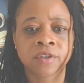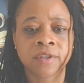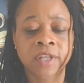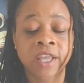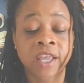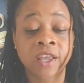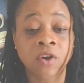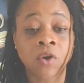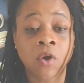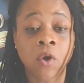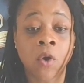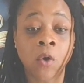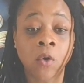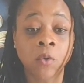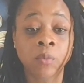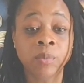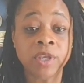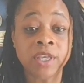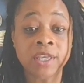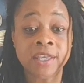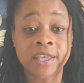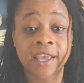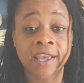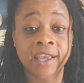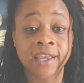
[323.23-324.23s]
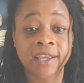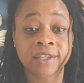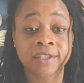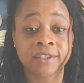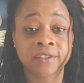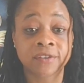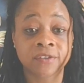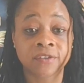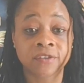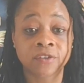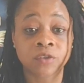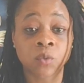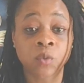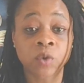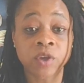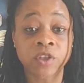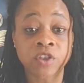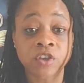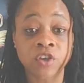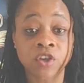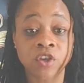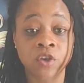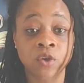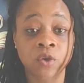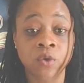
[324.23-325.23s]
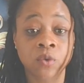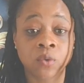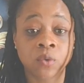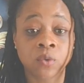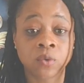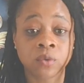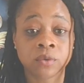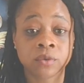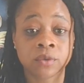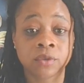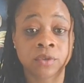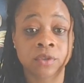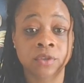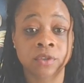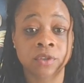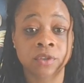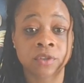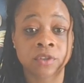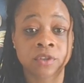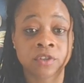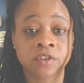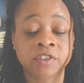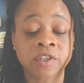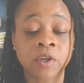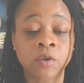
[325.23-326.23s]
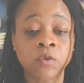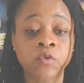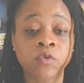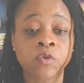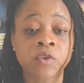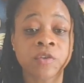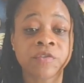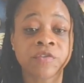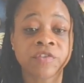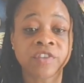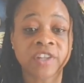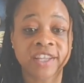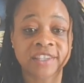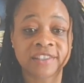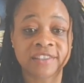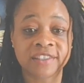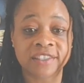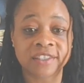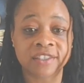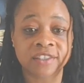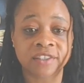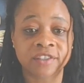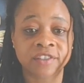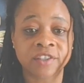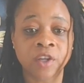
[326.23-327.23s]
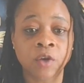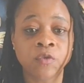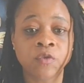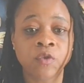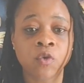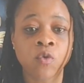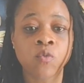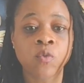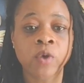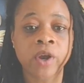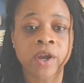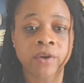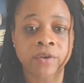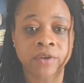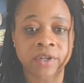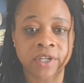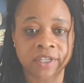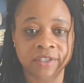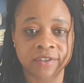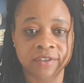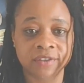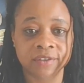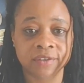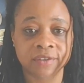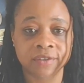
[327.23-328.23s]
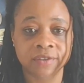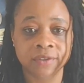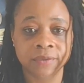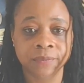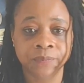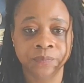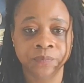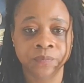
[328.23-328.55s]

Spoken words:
It all begins with you, self-reflecting, self-awareness.